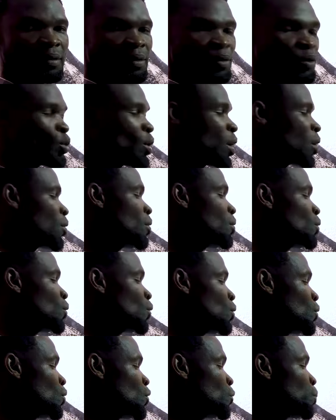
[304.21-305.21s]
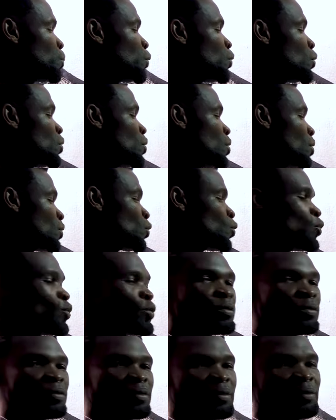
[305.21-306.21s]
So you are going to use product
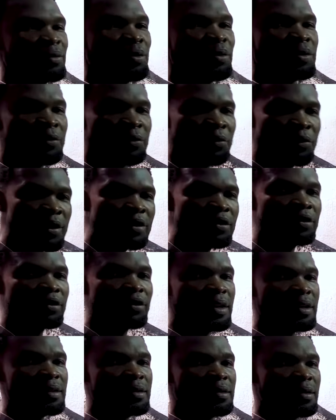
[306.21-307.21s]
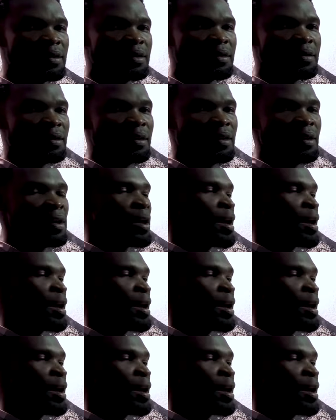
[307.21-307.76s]
rule to differentiate this.